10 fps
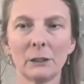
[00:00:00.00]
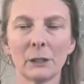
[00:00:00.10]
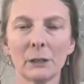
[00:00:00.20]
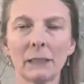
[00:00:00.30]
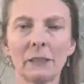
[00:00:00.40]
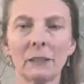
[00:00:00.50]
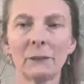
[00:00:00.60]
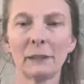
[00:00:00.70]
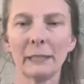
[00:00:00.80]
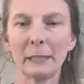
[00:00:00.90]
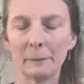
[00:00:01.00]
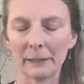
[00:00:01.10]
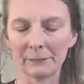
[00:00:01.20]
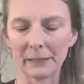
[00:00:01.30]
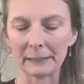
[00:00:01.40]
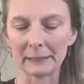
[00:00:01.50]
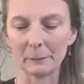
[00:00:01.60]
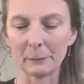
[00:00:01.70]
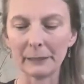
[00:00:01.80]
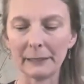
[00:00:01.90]
You don't need to do any big
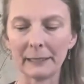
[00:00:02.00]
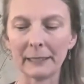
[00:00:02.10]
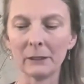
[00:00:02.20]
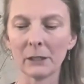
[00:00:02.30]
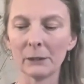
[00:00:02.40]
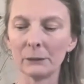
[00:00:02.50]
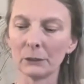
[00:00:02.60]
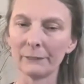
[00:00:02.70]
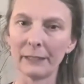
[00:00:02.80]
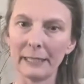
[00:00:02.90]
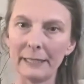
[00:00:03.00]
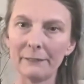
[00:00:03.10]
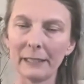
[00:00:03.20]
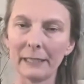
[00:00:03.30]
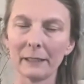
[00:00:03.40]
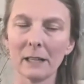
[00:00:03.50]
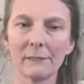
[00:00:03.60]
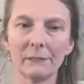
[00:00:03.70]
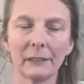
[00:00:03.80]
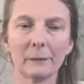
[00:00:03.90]
fancy breathing, no sort of heaving and
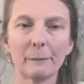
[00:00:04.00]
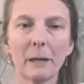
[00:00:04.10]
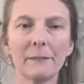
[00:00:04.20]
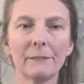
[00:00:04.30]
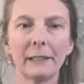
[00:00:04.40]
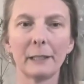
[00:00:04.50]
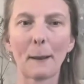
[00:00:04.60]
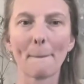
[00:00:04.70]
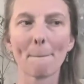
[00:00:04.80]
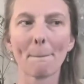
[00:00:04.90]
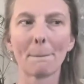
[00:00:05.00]
huffing and puffing.